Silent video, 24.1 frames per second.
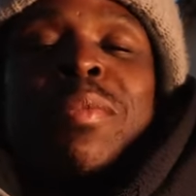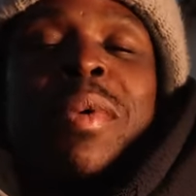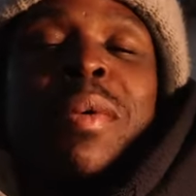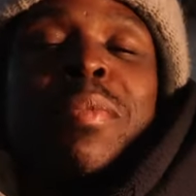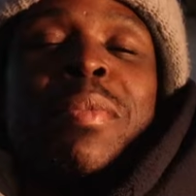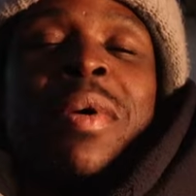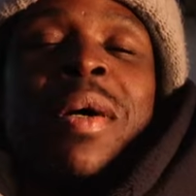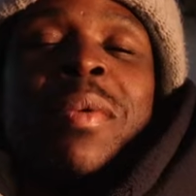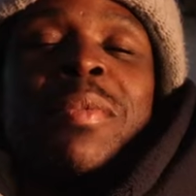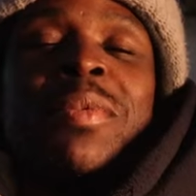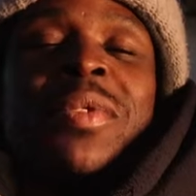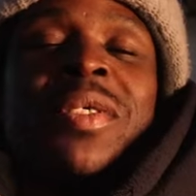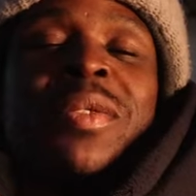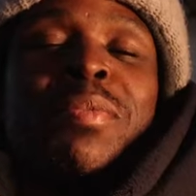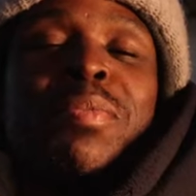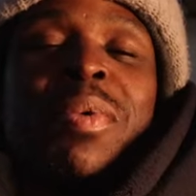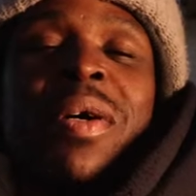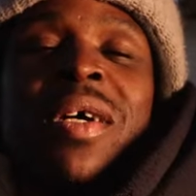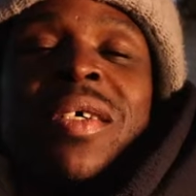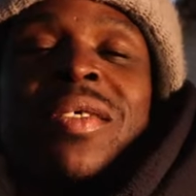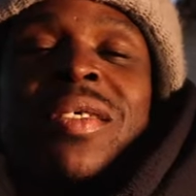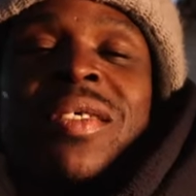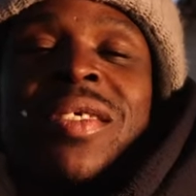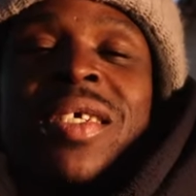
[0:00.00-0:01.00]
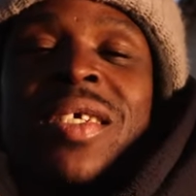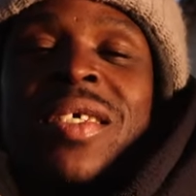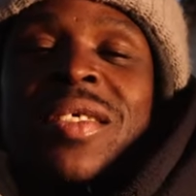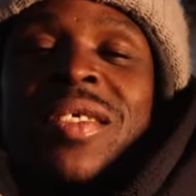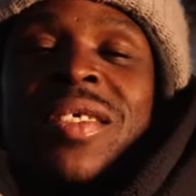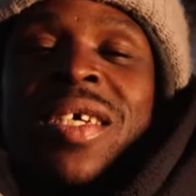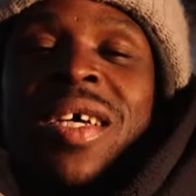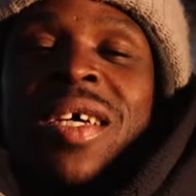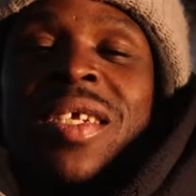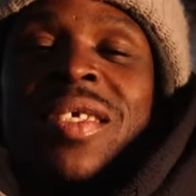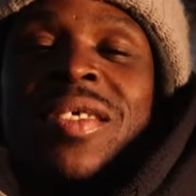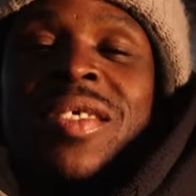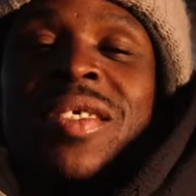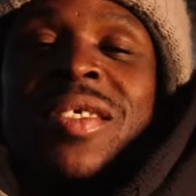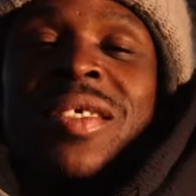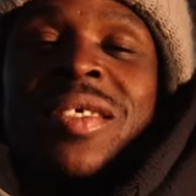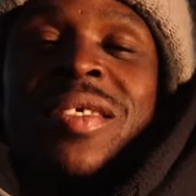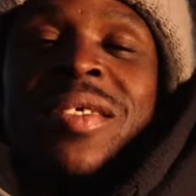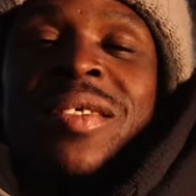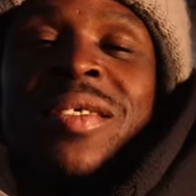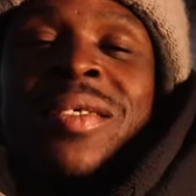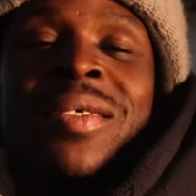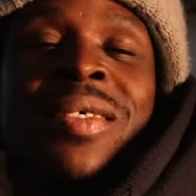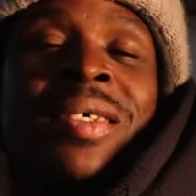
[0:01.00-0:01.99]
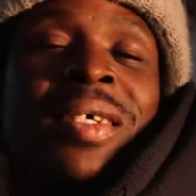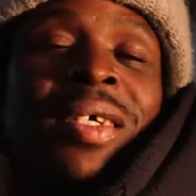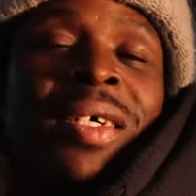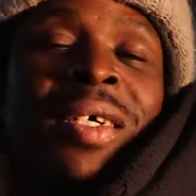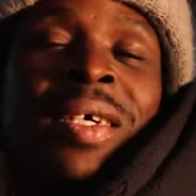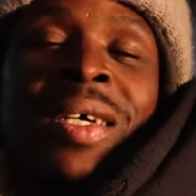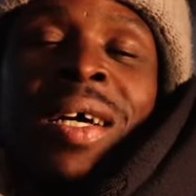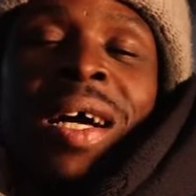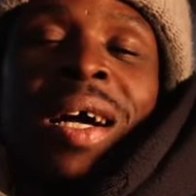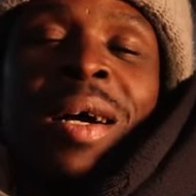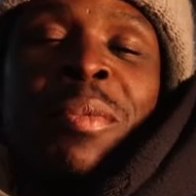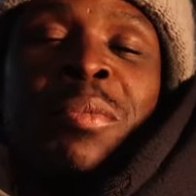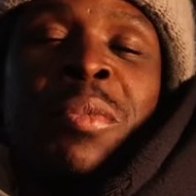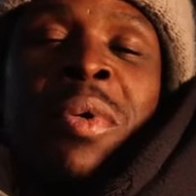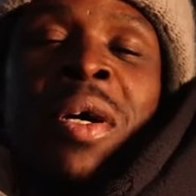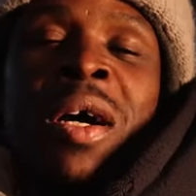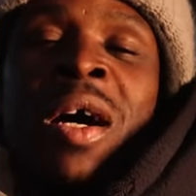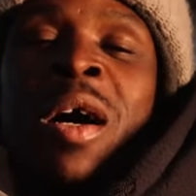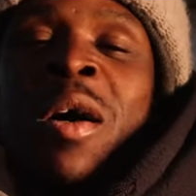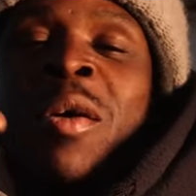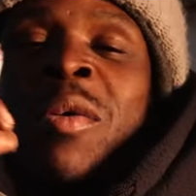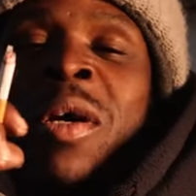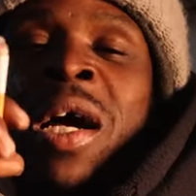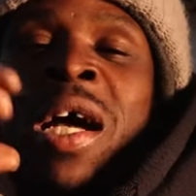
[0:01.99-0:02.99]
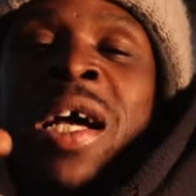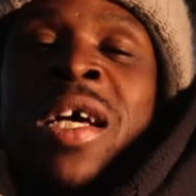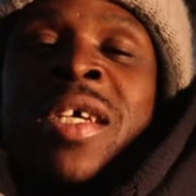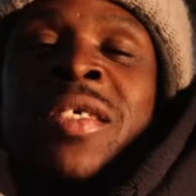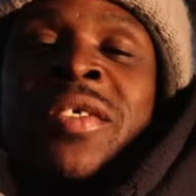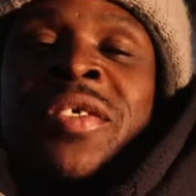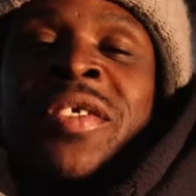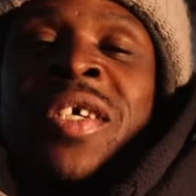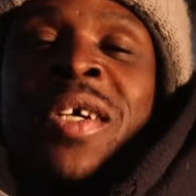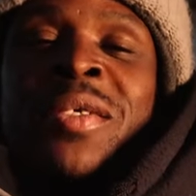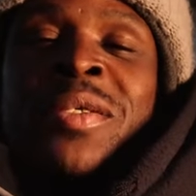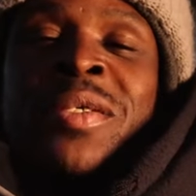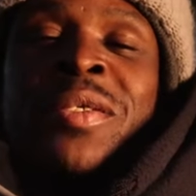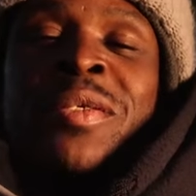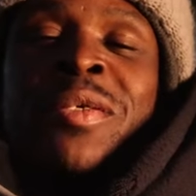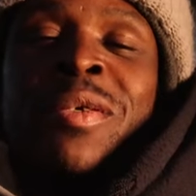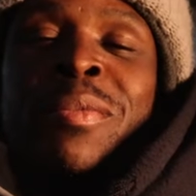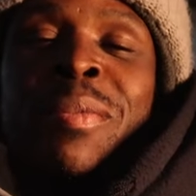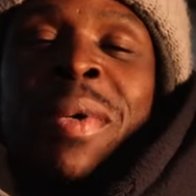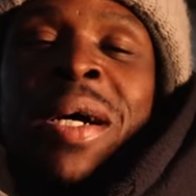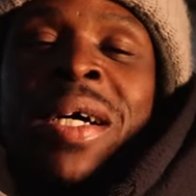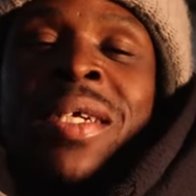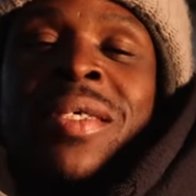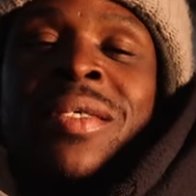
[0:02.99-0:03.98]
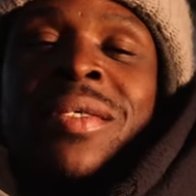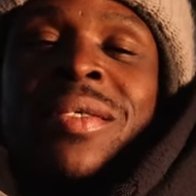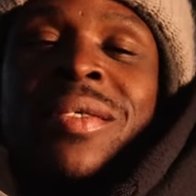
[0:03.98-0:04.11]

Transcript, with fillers: My mom, she probably staying in Tyler still. I, mean, I, I ain't talk to hold nobody.